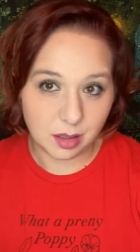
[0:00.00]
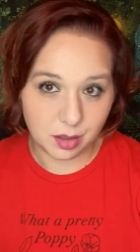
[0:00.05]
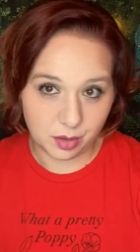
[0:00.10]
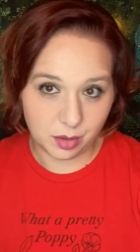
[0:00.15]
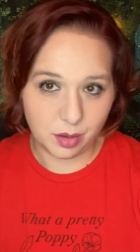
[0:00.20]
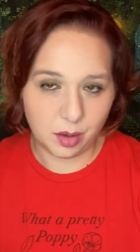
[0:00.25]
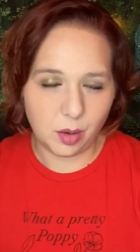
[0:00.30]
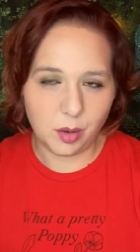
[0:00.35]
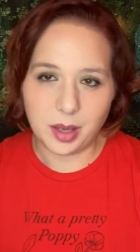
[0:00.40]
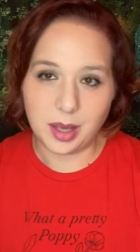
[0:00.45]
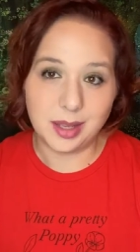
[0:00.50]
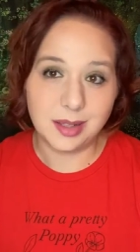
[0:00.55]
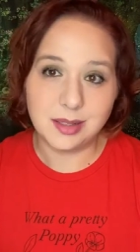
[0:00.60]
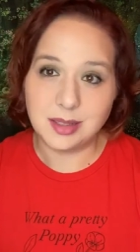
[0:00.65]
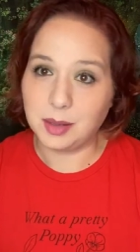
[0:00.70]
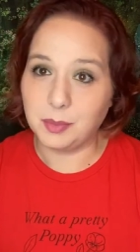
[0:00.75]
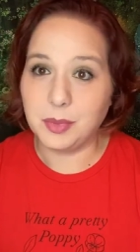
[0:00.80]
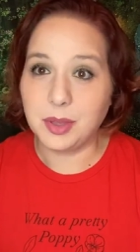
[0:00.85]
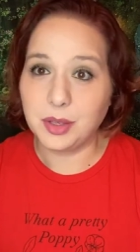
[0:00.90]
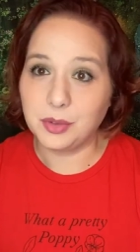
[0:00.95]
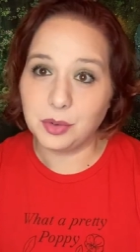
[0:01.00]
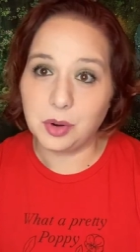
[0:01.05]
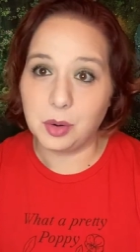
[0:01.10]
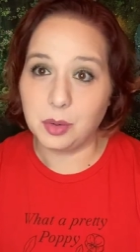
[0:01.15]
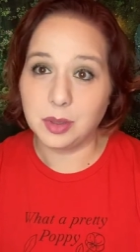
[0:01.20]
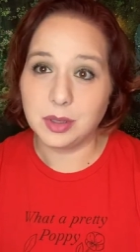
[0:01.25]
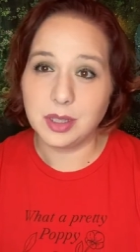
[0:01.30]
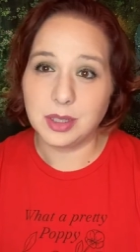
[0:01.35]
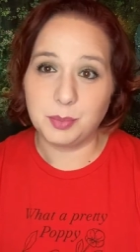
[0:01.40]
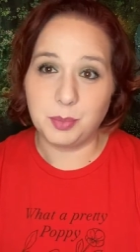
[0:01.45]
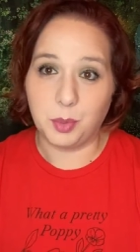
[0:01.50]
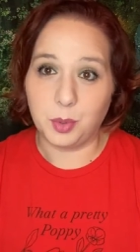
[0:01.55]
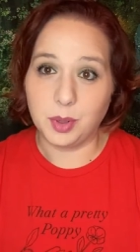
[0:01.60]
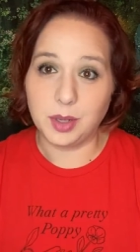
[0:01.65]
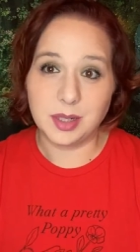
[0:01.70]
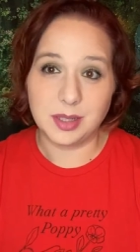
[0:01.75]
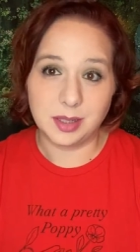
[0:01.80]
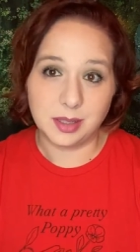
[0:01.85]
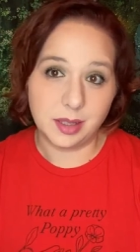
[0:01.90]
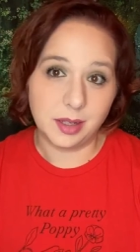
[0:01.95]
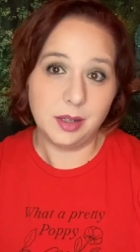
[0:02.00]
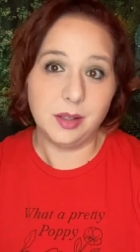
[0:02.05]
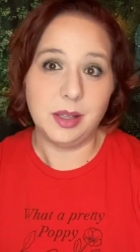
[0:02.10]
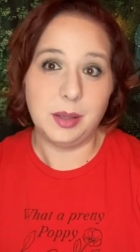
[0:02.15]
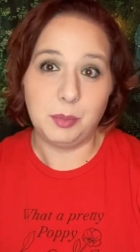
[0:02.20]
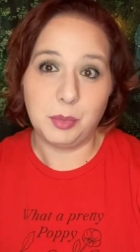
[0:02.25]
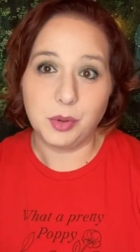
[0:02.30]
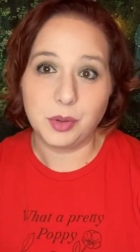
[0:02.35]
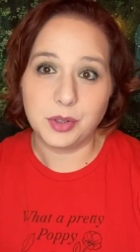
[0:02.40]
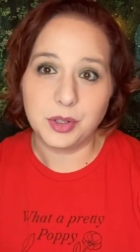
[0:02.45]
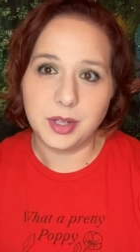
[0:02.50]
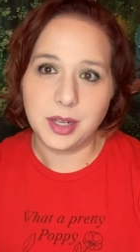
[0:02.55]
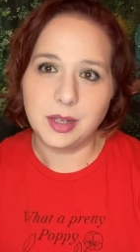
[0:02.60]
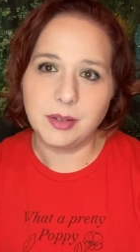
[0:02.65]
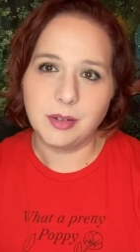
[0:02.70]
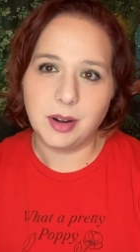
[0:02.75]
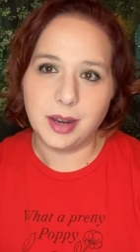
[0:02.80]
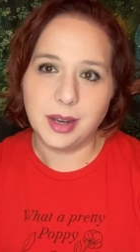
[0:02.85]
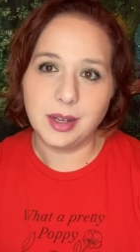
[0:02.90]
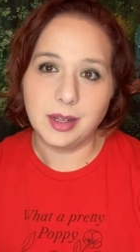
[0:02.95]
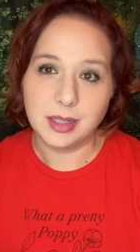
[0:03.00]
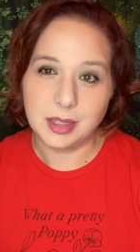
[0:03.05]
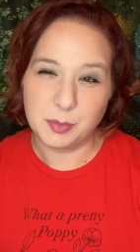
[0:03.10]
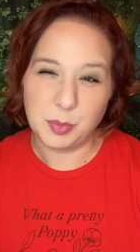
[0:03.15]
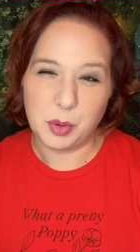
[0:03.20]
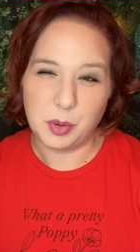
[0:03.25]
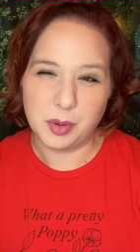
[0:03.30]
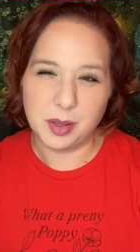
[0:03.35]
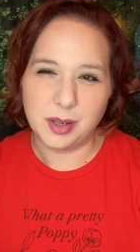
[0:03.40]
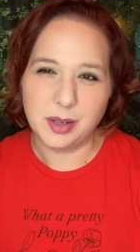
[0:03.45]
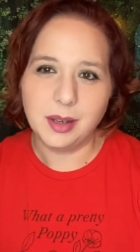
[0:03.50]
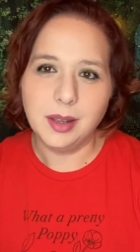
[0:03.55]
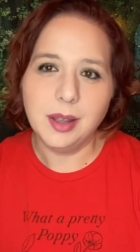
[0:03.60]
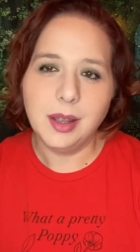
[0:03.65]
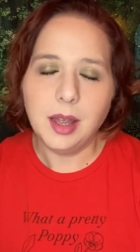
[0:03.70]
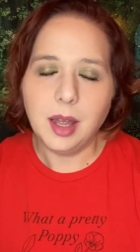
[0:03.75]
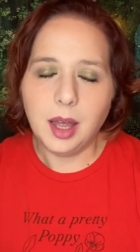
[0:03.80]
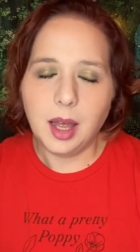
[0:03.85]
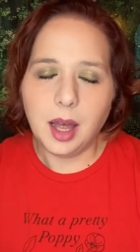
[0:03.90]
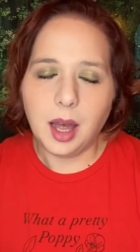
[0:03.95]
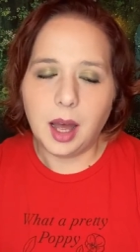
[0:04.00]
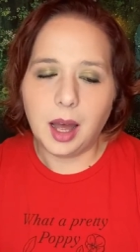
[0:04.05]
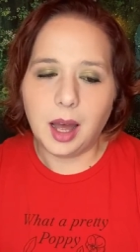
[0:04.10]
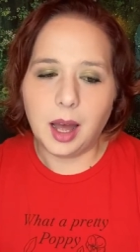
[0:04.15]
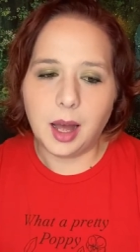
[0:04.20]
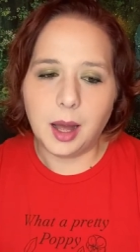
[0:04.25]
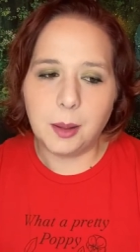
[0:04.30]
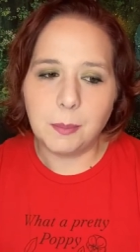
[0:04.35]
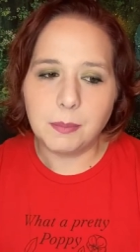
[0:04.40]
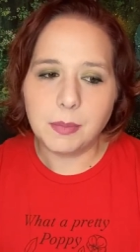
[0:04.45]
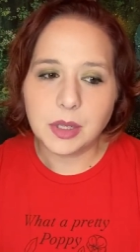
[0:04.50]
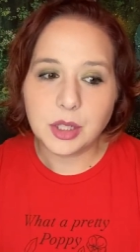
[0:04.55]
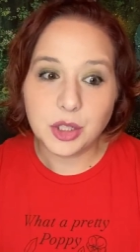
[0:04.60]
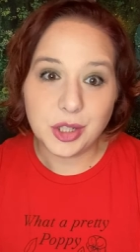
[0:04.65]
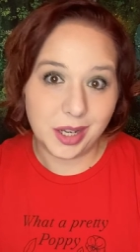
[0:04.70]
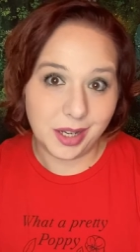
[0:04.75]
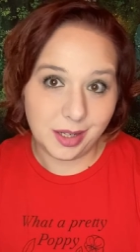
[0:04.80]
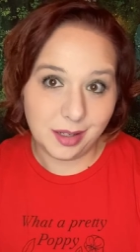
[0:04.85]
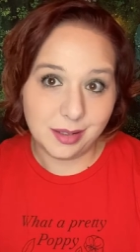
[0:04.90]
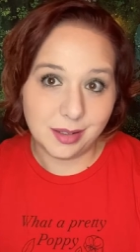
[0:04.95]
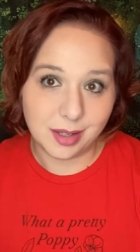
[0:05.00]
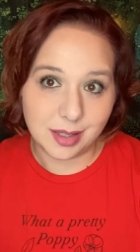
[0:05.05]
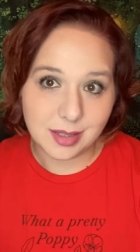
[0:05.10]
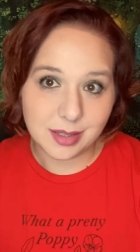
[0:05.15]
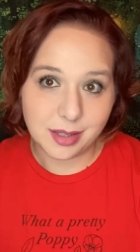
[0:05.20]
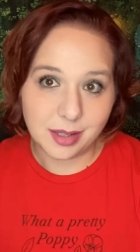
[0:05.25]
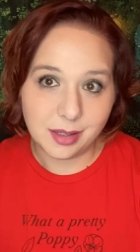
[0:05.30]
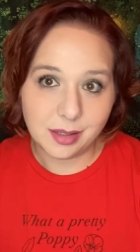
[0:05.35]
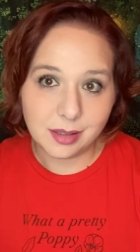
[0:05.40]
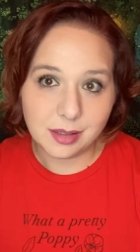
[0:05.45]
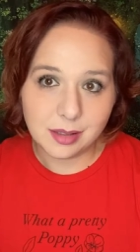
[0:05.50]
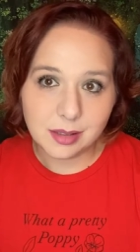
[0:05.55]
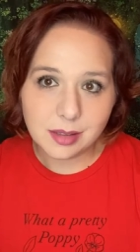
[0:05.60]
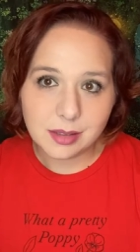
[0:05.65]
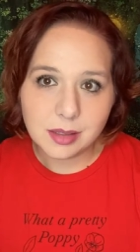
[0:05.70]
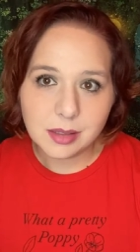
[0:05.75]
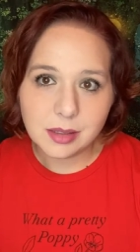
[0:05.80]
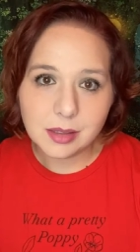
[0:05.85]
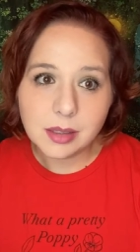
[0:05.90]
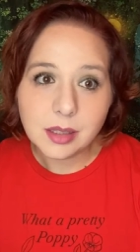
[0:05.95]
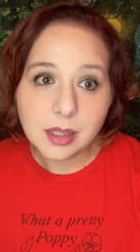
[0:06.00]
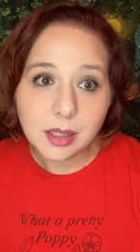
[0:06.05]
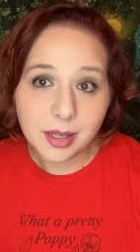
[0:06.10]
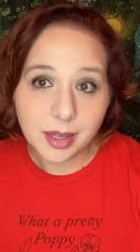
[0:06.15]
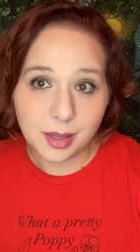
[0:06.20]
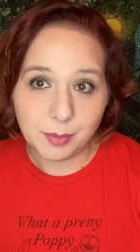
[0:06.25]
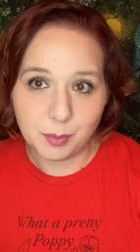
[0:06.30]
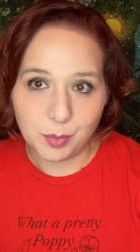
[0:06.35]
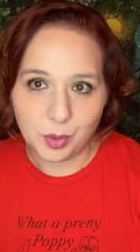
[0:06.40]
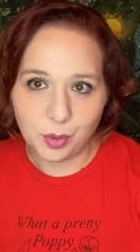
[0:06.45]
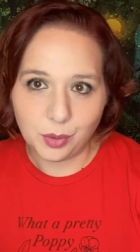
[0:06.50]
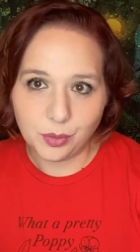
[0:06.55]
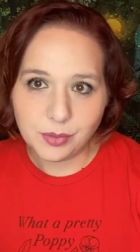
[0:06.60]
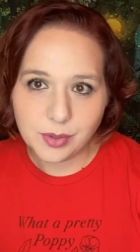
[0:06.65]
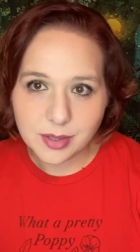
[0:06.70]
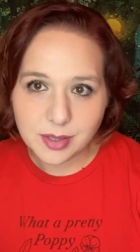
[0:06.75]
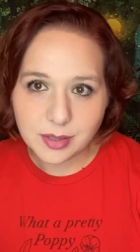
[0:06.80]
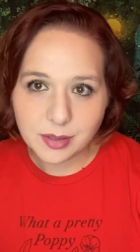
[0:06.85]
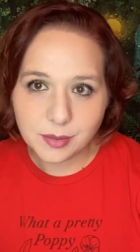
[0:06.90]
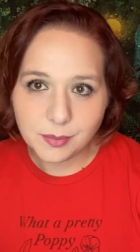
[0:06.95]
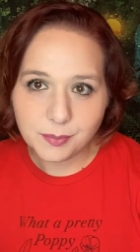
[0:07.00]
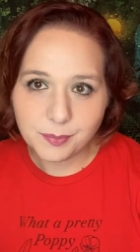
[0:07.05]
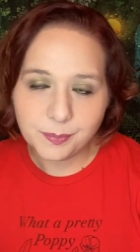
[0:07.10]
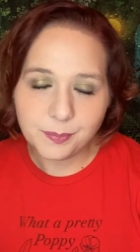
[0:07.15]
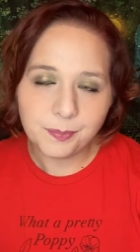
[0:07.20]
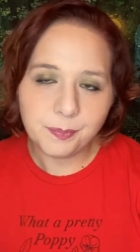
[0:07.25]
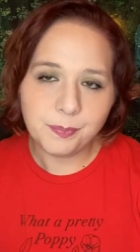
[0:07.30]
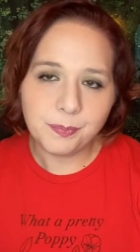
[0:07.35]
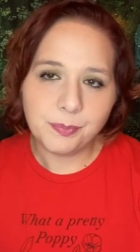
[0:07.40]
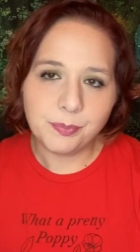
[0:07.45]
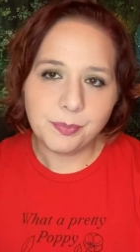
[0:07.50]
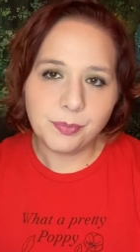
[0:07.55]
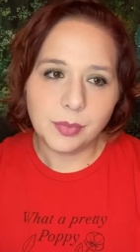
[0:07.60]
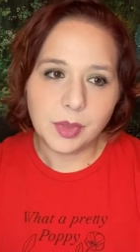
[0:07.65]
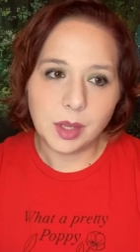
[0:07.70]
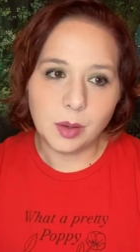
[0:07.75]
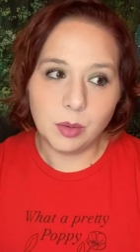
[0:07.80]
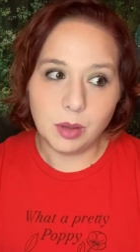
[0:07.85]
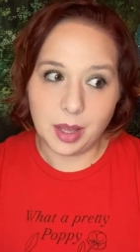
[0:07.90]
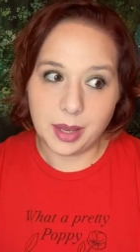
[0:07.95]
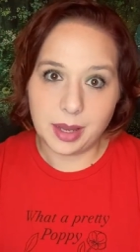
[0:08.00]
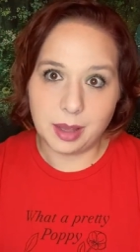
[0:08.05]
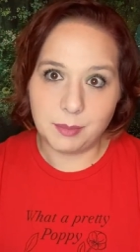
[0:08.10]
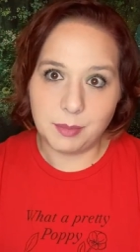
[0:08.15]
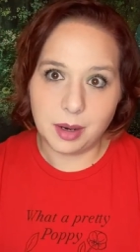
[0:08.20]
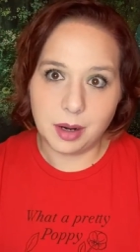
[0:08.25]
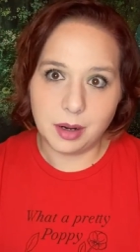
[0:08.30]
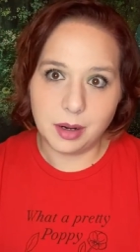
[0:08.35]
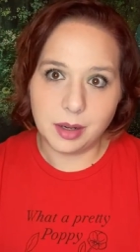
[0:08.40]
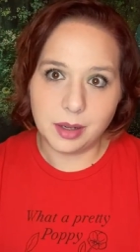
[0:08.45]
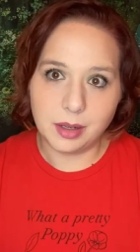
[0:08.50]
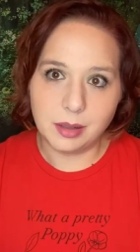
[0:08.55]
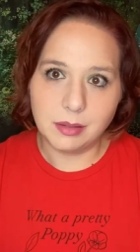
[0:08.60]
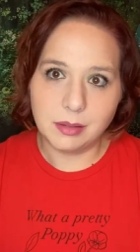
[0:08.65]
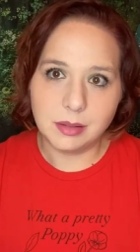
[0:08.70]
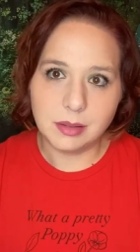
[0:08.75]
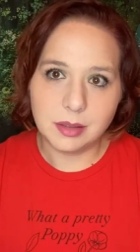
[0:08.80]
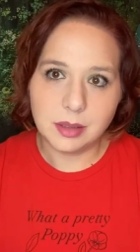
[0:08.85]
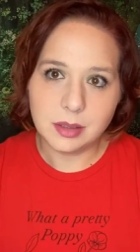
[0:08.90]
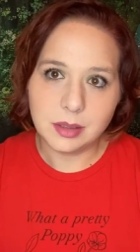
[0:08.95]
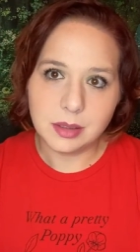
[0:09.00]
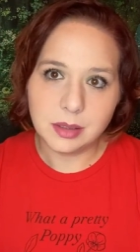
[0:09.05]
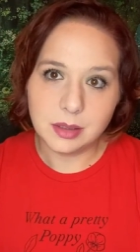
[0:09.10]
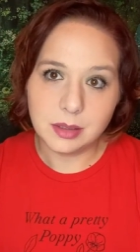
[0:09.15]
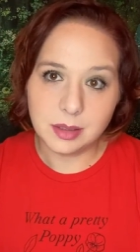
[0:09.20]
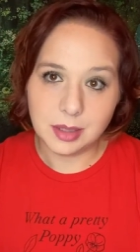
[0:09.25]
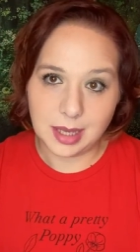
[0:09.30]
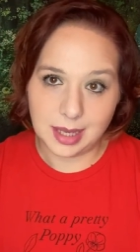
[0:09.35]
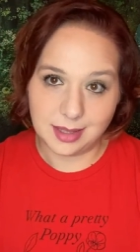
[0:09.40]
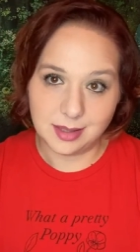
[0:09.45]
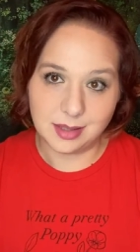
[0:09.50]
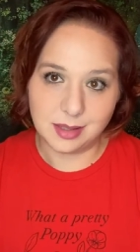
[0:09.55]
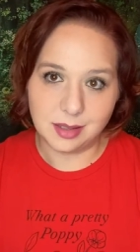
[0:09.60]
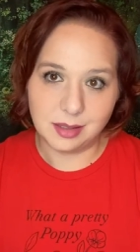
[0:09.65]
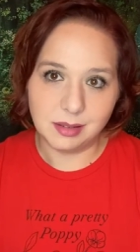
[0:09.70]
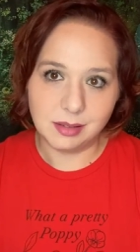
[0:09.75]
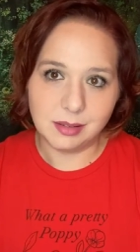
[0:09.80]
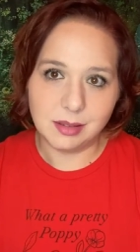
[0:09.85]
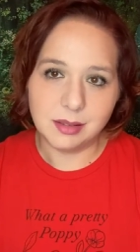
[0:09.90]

okay, something's wrong with this board. It's clearly bullshit, right? It's broken. Um, Jane does it. It moves. Will I get married? Yes.